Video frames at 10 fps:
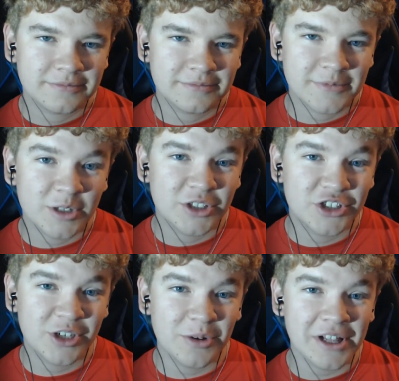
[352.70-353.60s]
Did
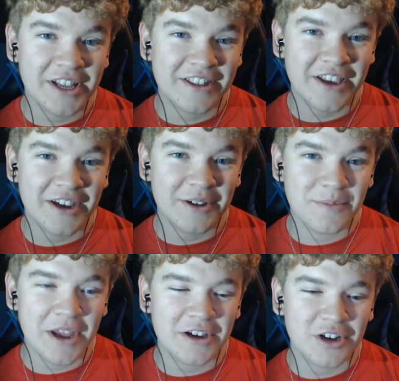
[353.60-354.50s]
she really say
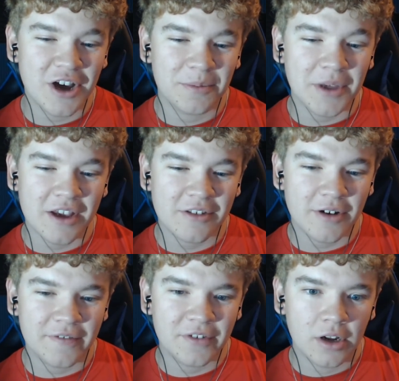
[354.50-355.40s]
make a cupcakes Our oh,
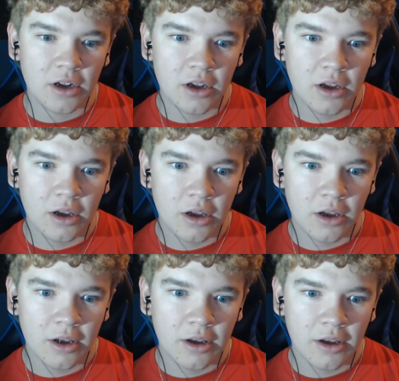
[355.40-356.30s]
reference? past
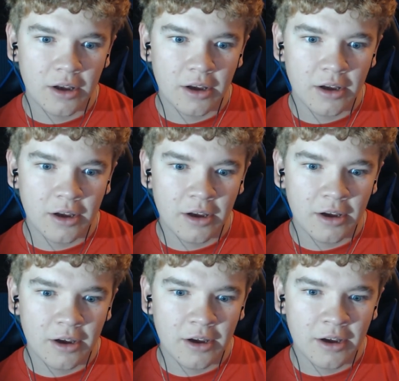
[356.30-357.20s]
is so
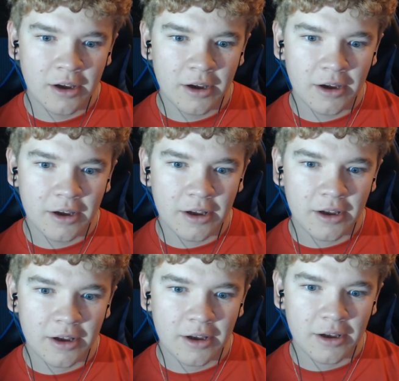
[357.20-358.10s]

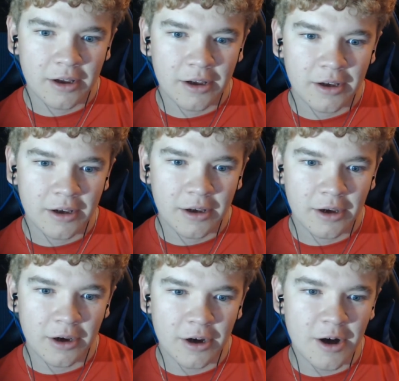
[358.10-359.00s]
fascinating.
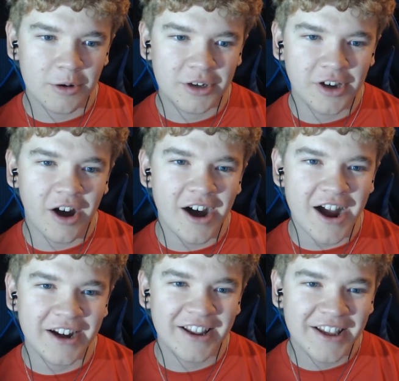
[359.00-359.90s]
Oh
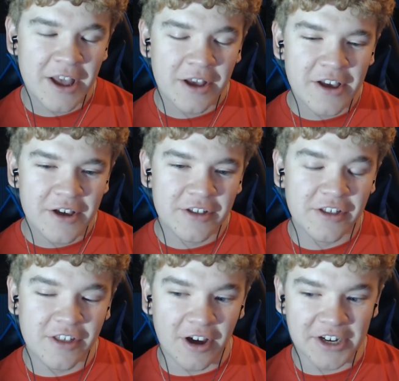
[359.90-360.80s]
god.
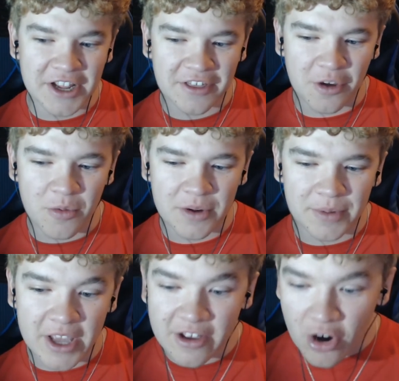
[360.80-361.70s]
Sunny's the one-
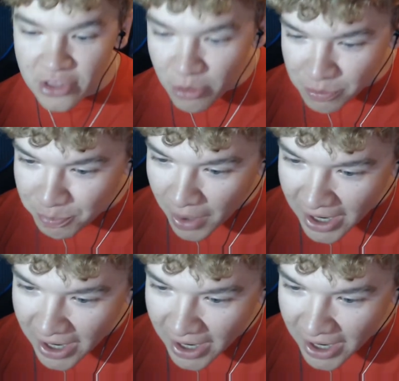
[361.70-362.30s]
Are those body